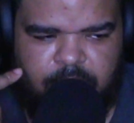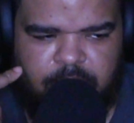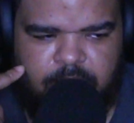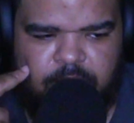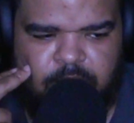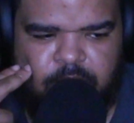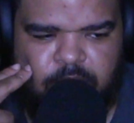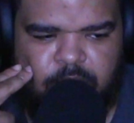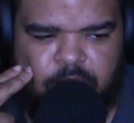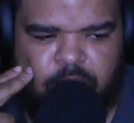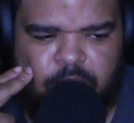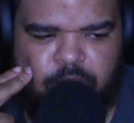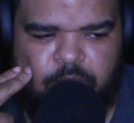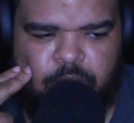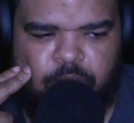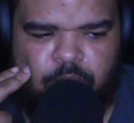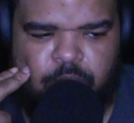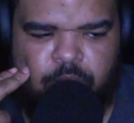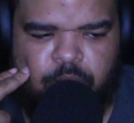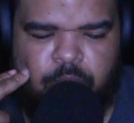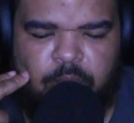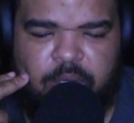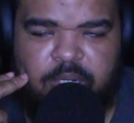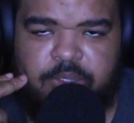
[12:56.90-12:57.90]
okay,
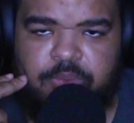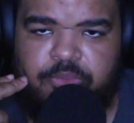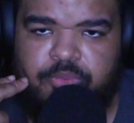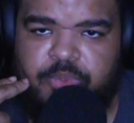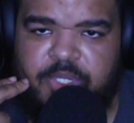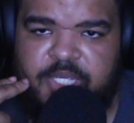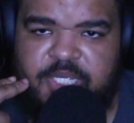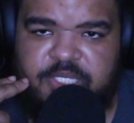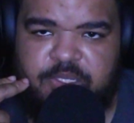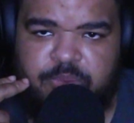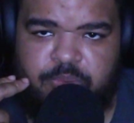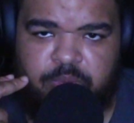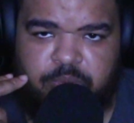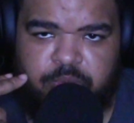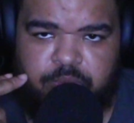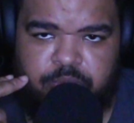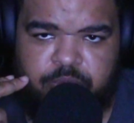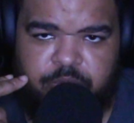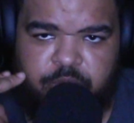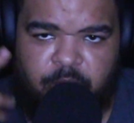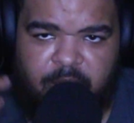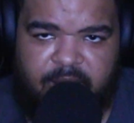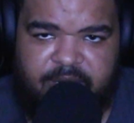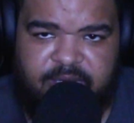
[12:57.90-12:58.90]
what
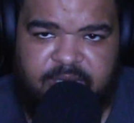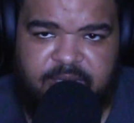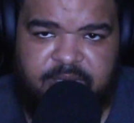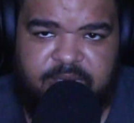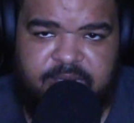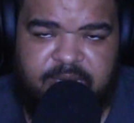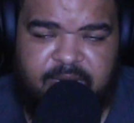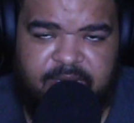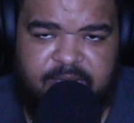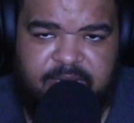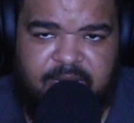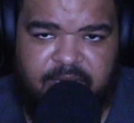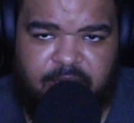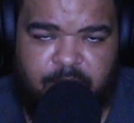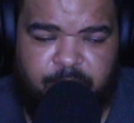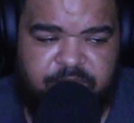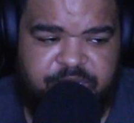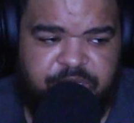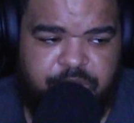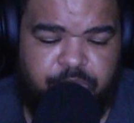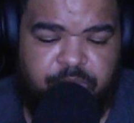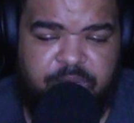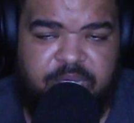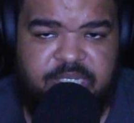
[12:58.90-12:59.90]
reason do I need to
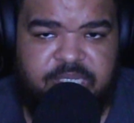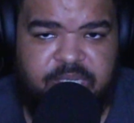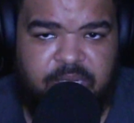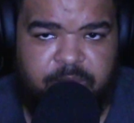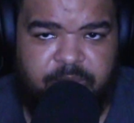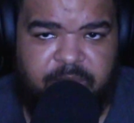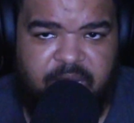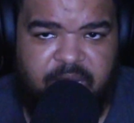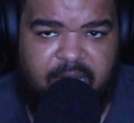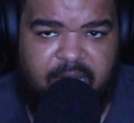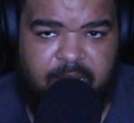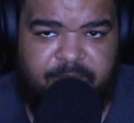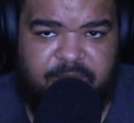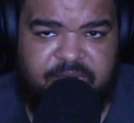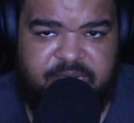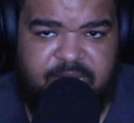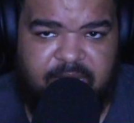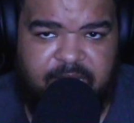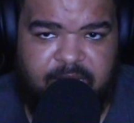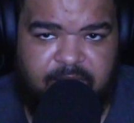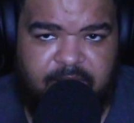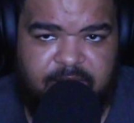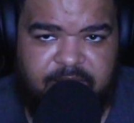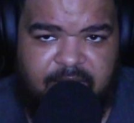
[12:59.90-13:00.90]
take it down? Like, reasoning
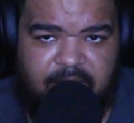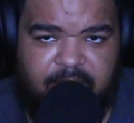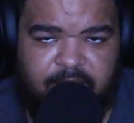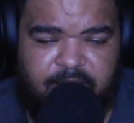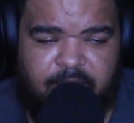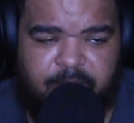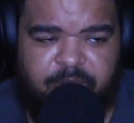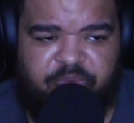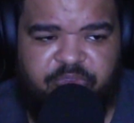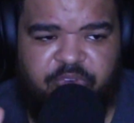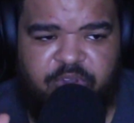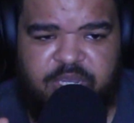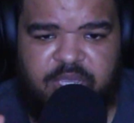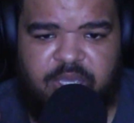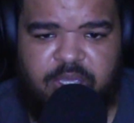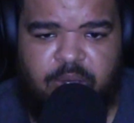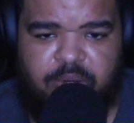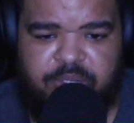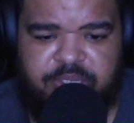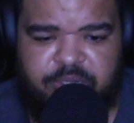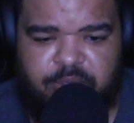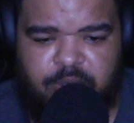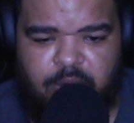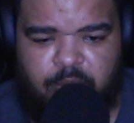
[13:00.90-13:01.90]
behind me taking it down?
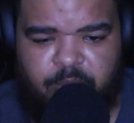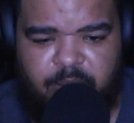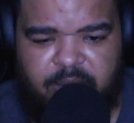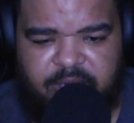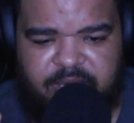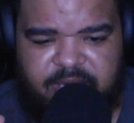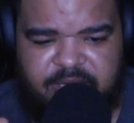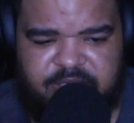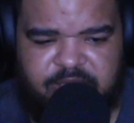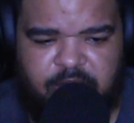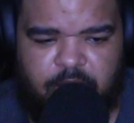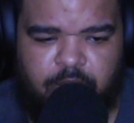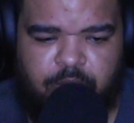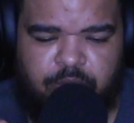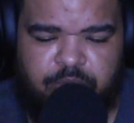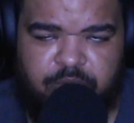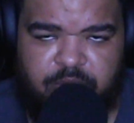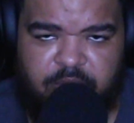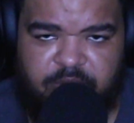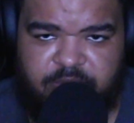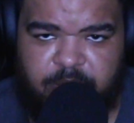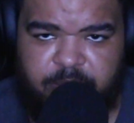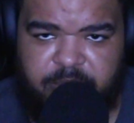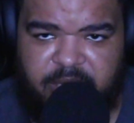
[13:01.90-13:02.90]
Now, before y'all go into, oh, well,
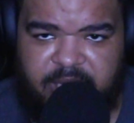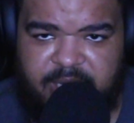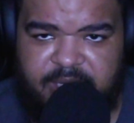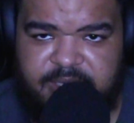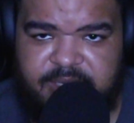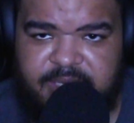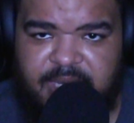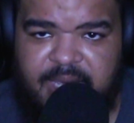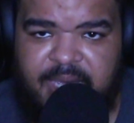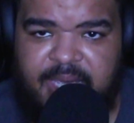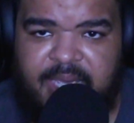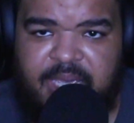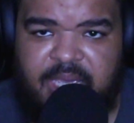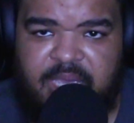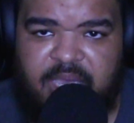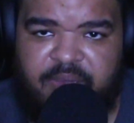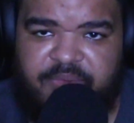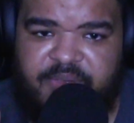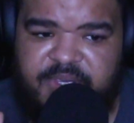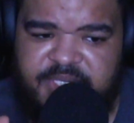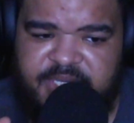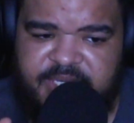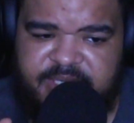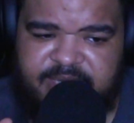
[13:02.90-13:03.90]
he's the owner of the
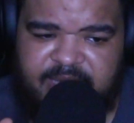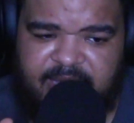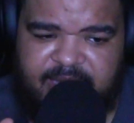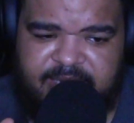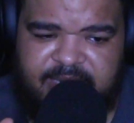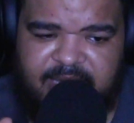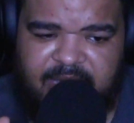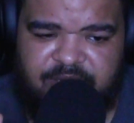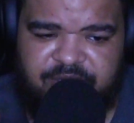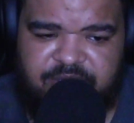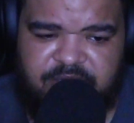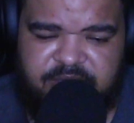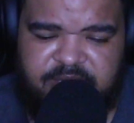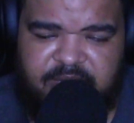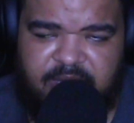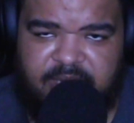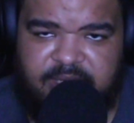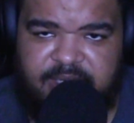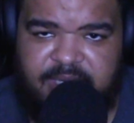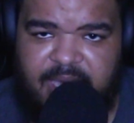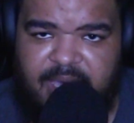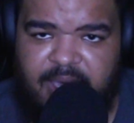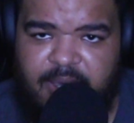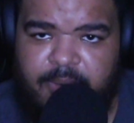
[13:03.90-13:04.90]
place. If he's just take it
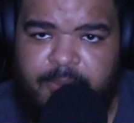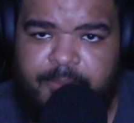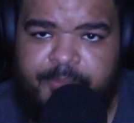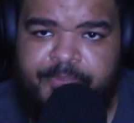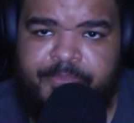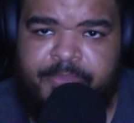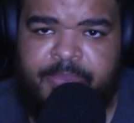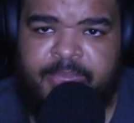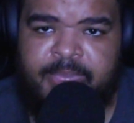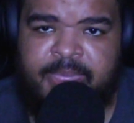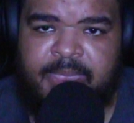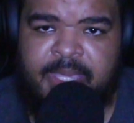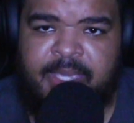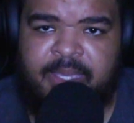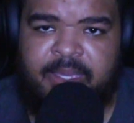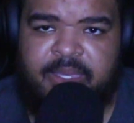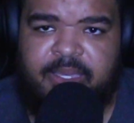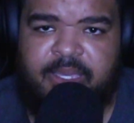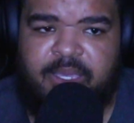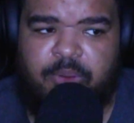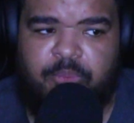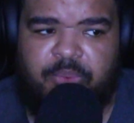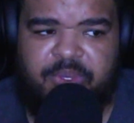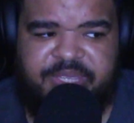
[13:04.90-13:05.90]
down, just take it down.
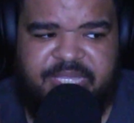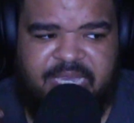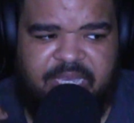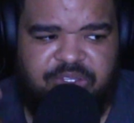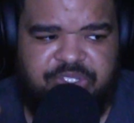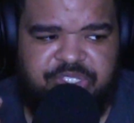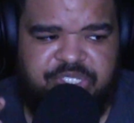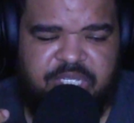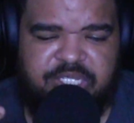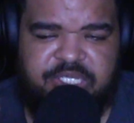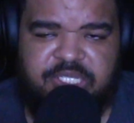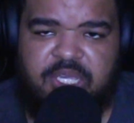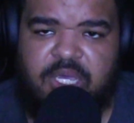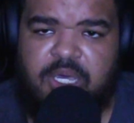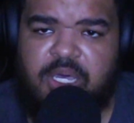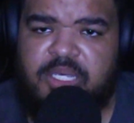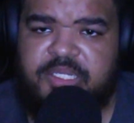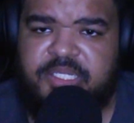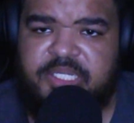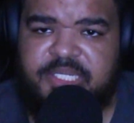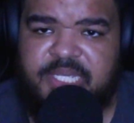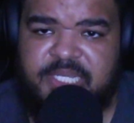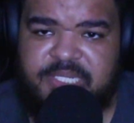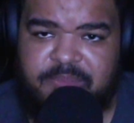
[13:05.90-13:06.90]

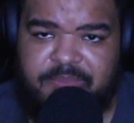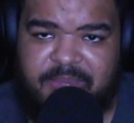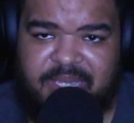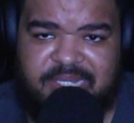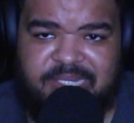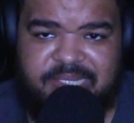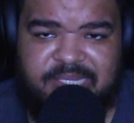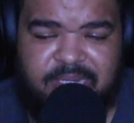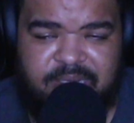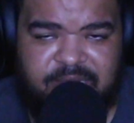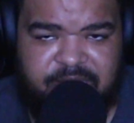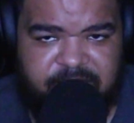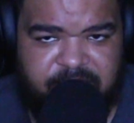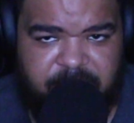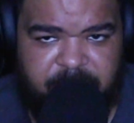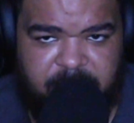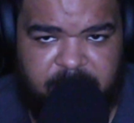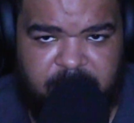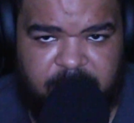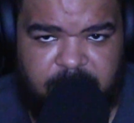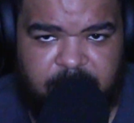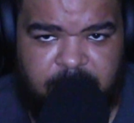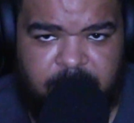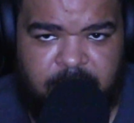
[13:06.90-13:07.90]
Without just cause, it doesn't make
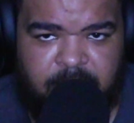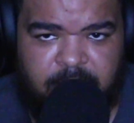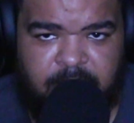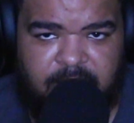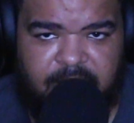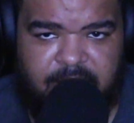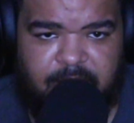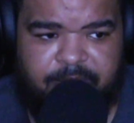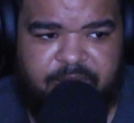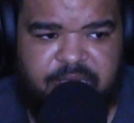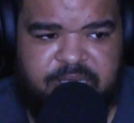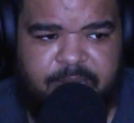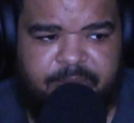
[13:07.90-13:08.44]
sense to me.